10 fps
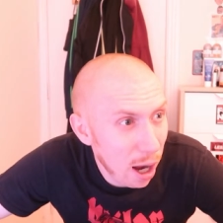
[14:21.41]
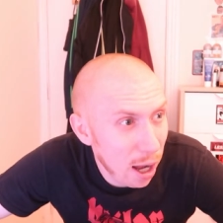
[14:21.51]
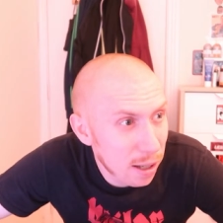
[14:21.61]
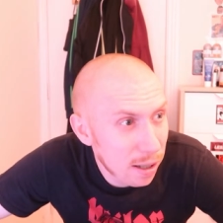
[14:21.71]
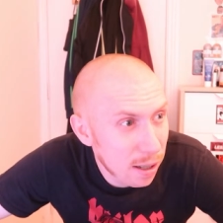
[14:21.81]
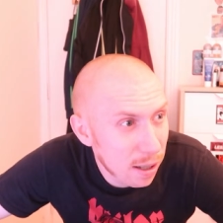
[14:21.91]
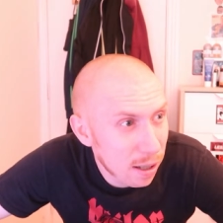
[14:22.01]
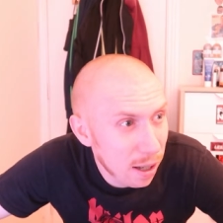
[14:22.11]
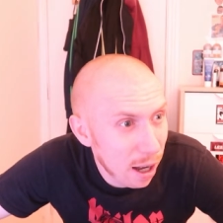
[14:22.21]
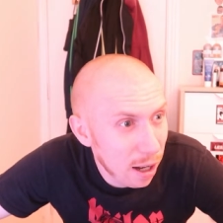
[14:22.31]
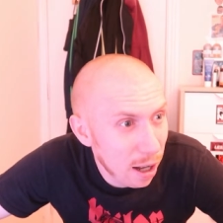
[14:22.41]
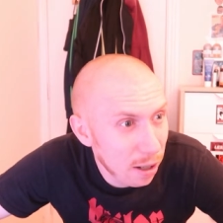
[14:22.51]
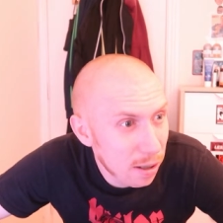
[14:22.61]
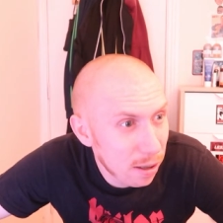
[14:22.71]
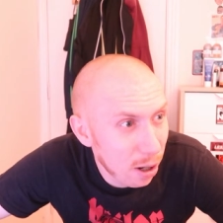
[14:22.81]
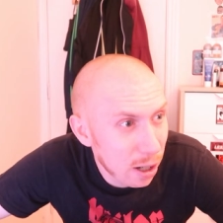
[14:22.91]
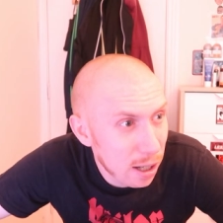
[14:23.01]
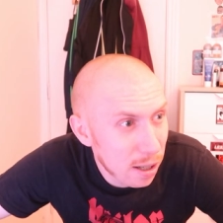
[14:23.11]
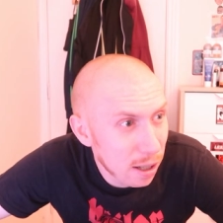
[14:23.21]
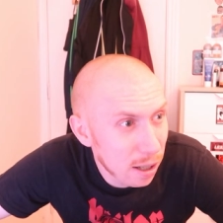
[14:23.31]
else? Any other
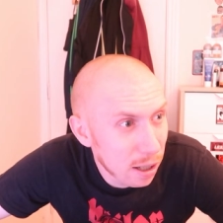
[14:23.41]
stories?